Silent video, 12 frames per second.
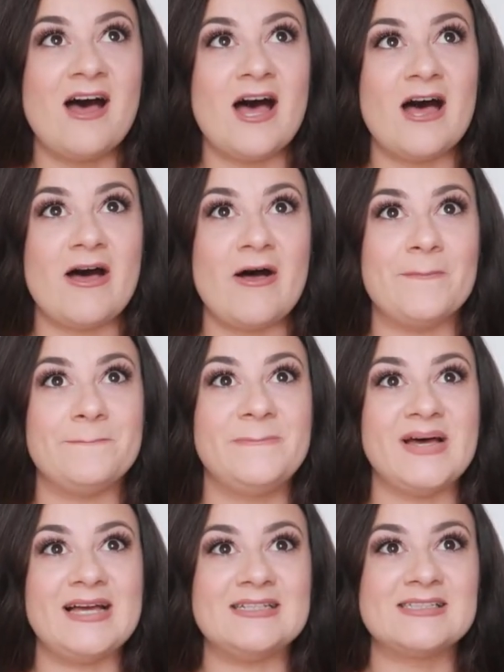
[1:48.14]

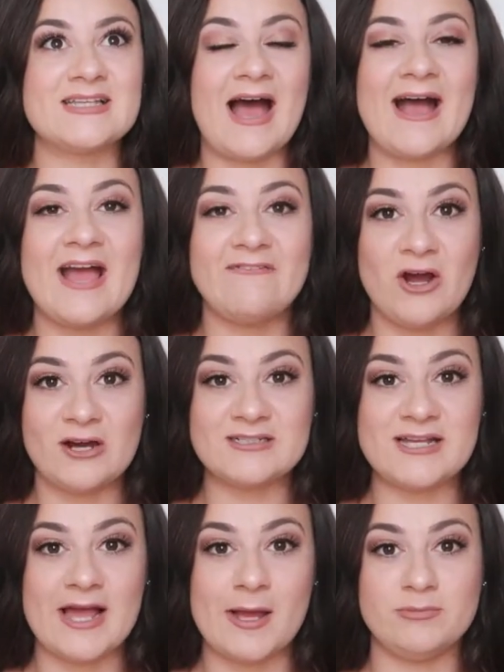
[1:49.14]
But I have a hard
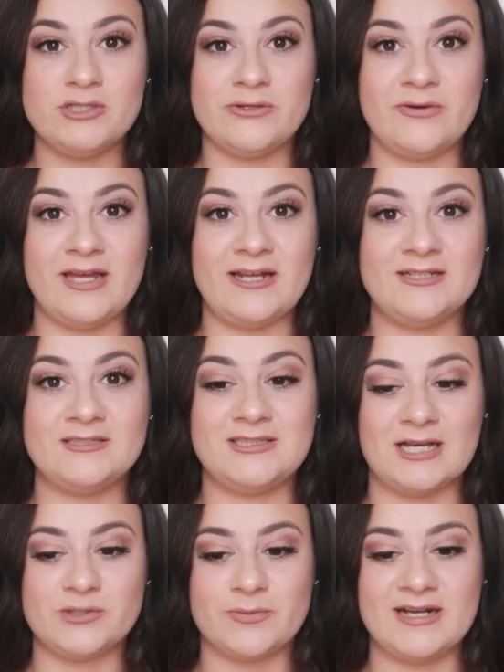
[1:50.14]
time doing
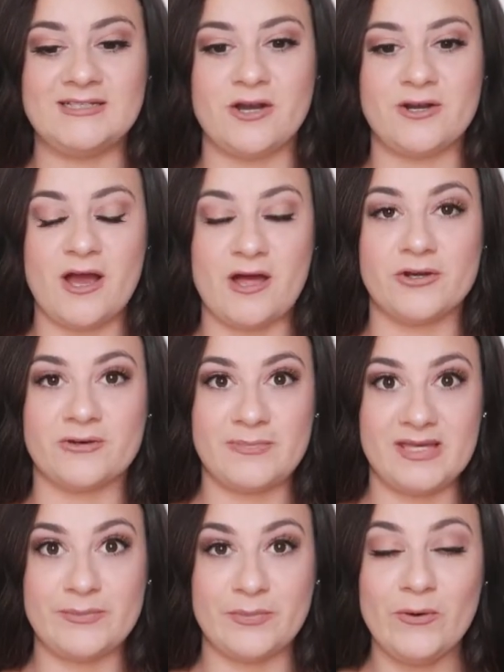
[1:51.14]
Dutch braids on other
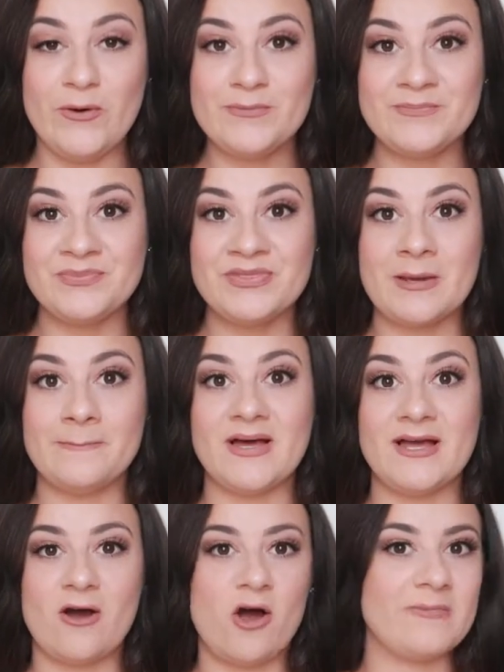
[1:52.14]
people,
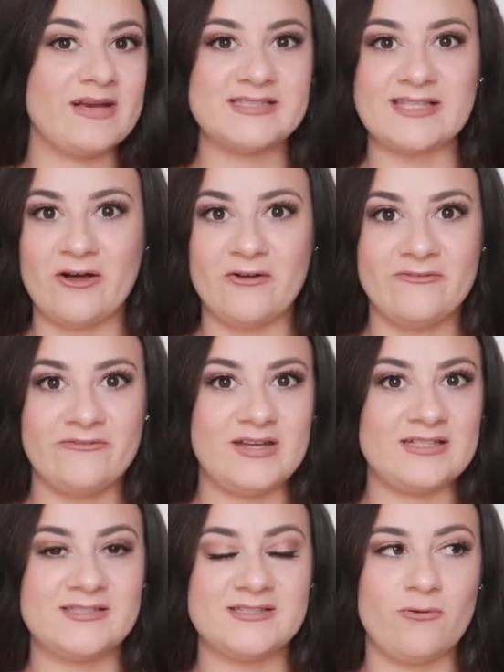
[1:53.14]
but on myself,
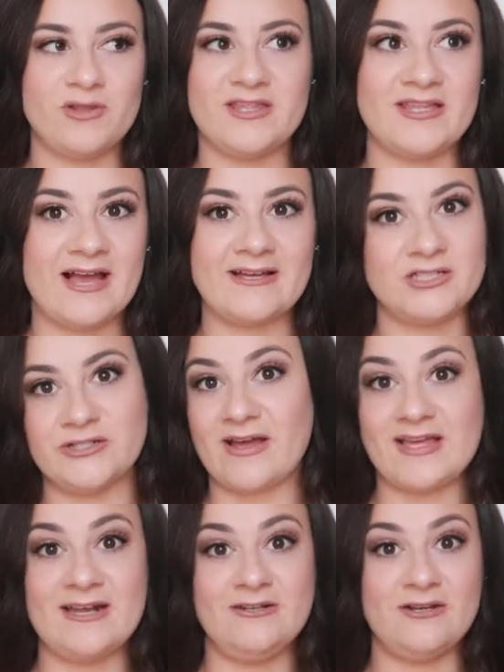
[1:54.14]
it's the only thing I can do. I
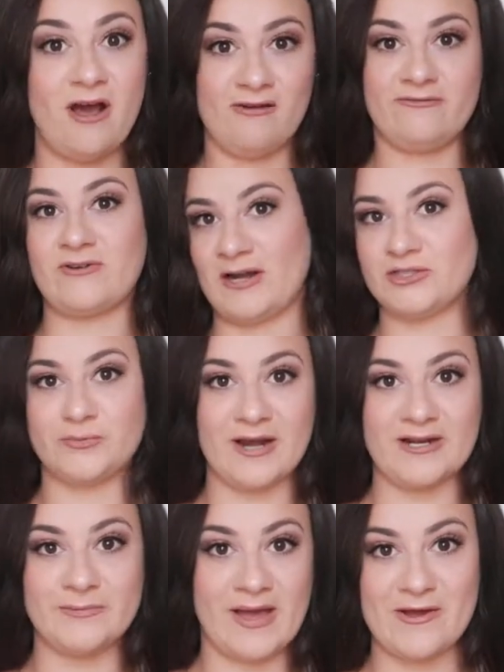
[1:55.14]
cannot French
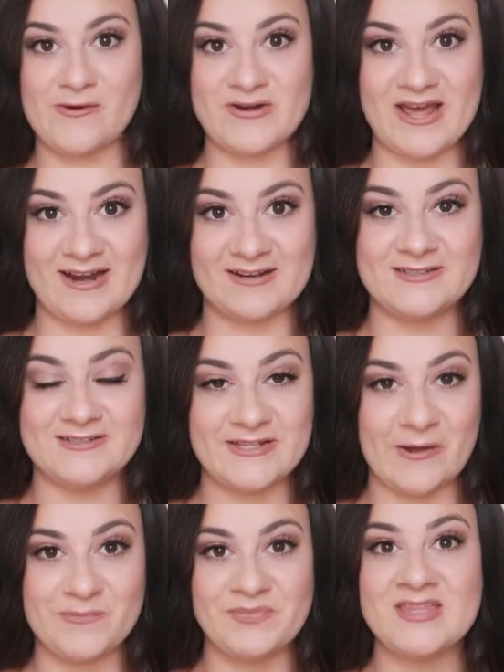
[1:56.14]
braid my own hair.
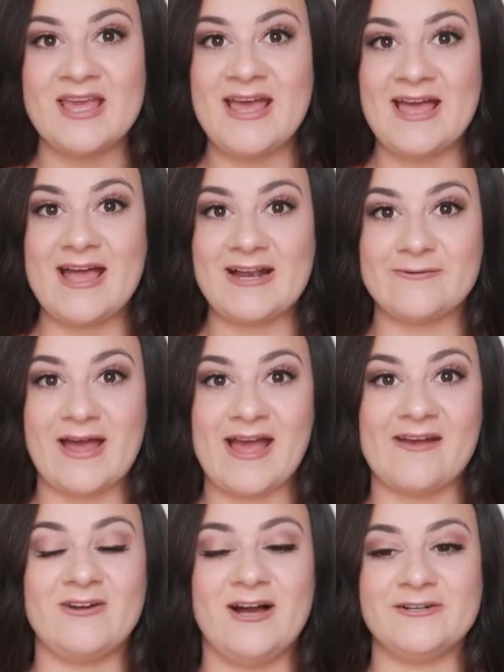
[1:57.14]
So anyway,
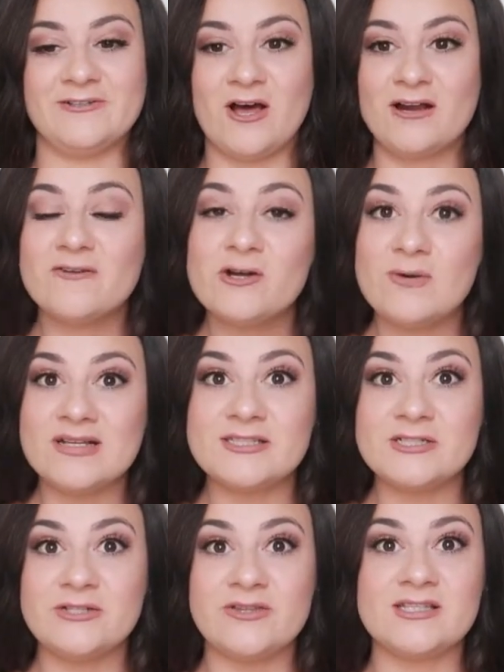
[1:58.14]
I've gotten a lot of requests
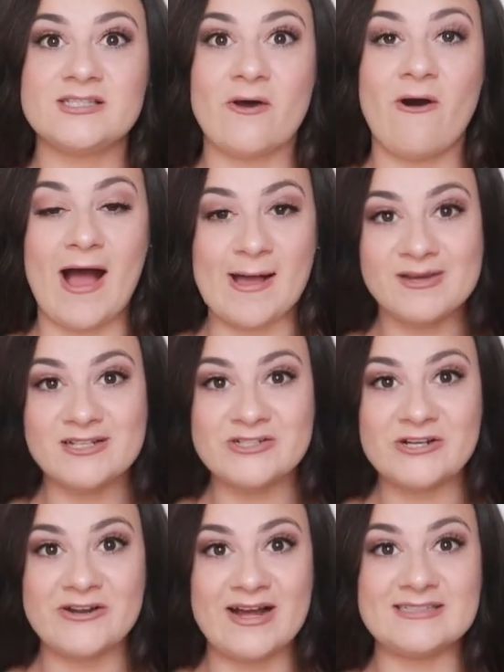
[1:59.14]
to do this, so I'm going to
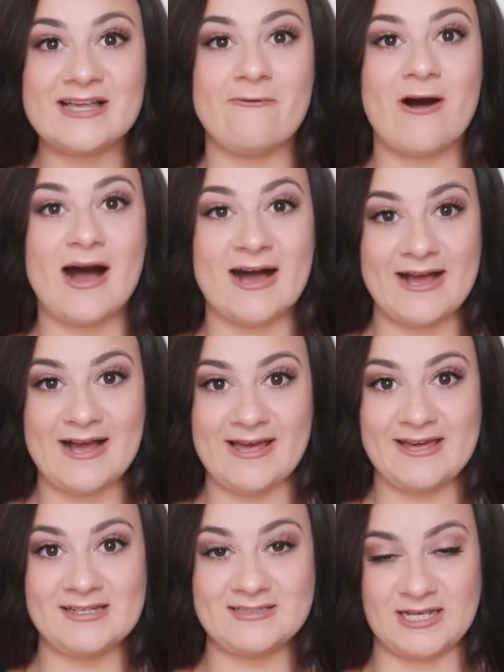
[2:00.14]
show you guys how
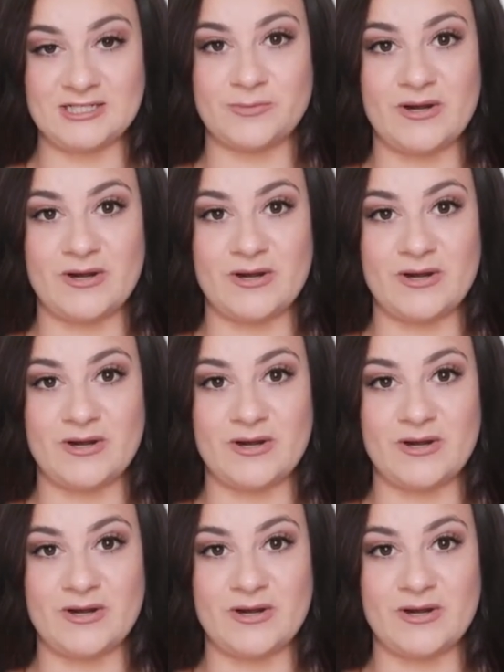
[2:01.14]
I Dutch